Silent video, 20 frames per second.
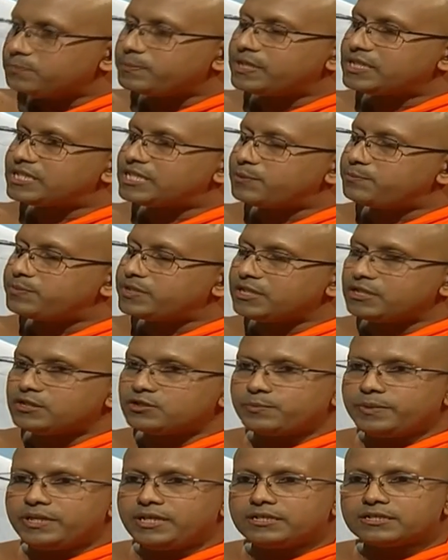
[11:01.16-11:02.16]

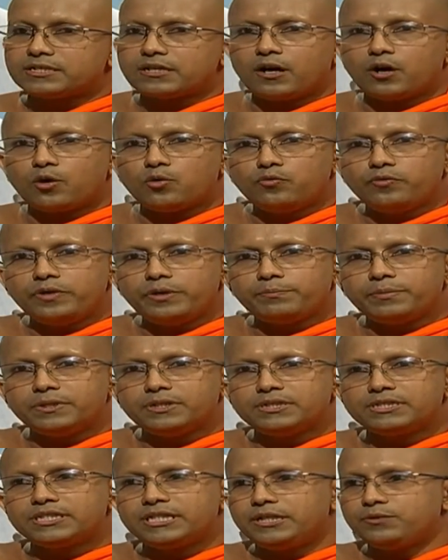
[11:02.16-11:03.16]
Perceptions means how we
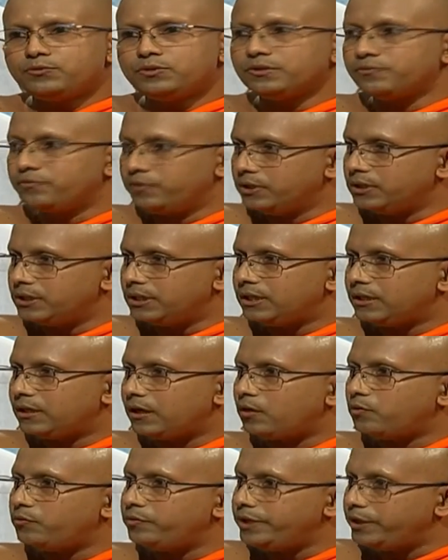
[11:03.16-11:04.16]
perceive the world,
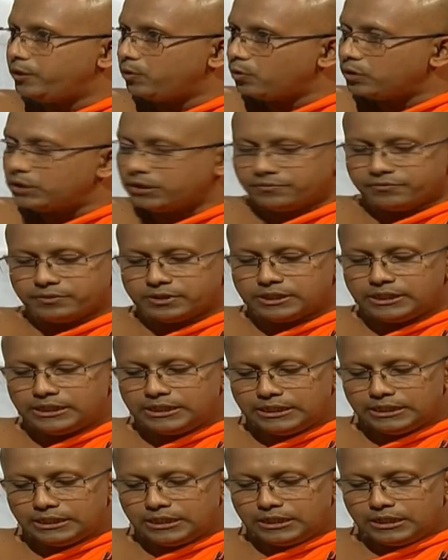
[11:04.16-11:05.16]
how we know the
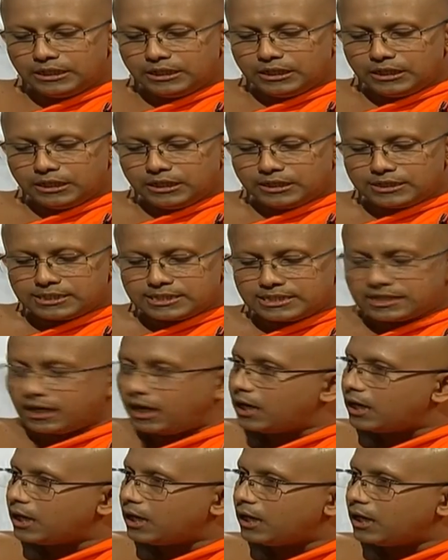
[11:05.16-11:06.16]
world.
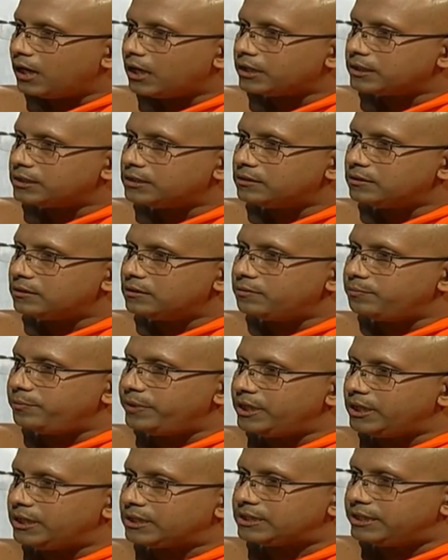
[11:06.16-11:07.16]
Sankara
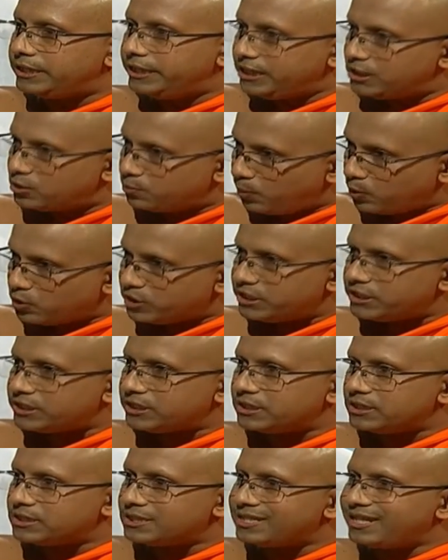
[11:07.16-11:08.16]
means
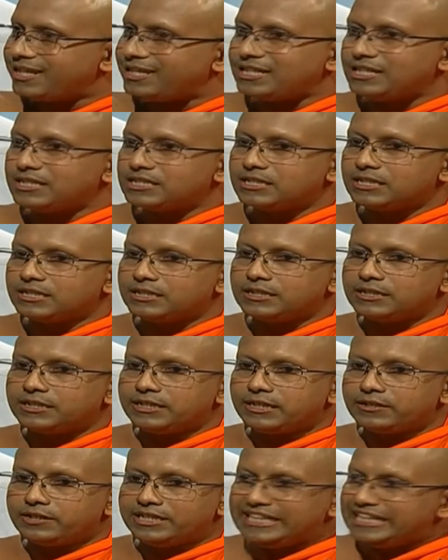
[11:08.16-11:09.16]
dispositions, that is the
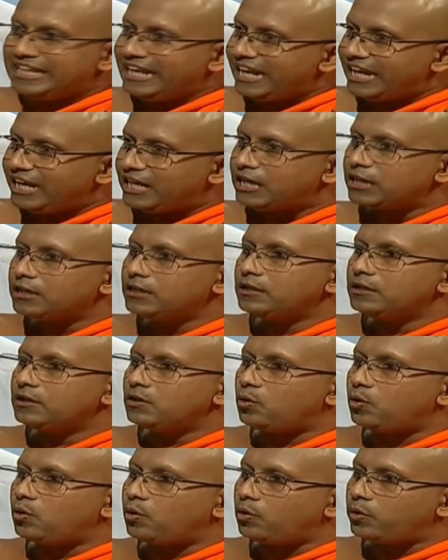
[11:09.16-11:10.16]
innate
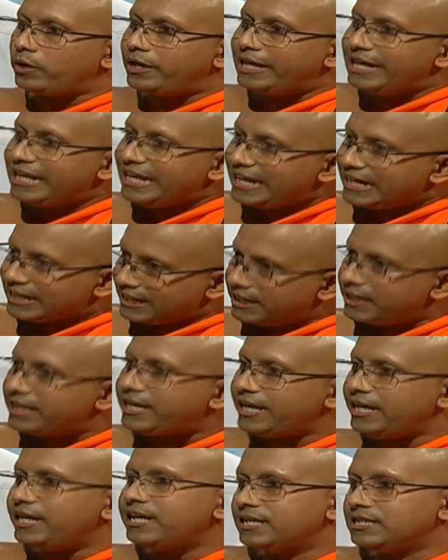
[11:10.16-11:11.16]
or
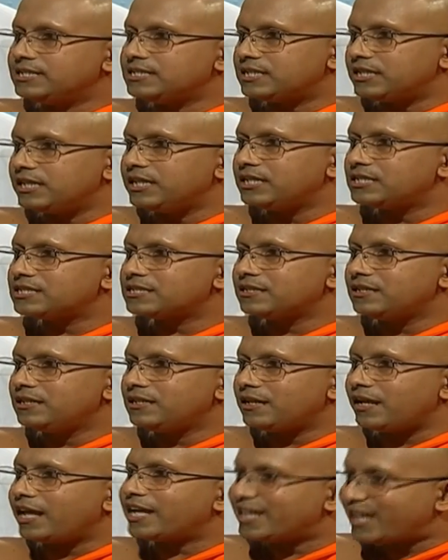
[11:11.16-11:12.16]
latent tendencies
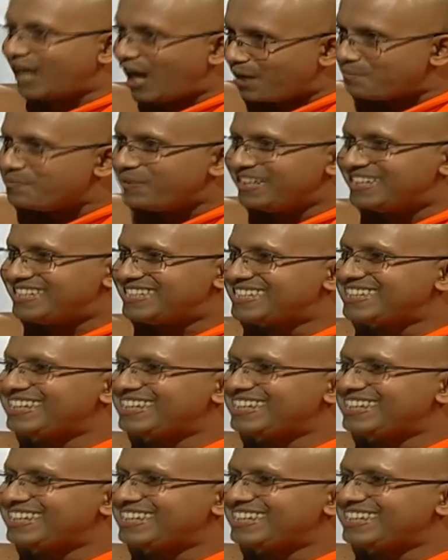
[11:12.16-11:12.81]
like habits.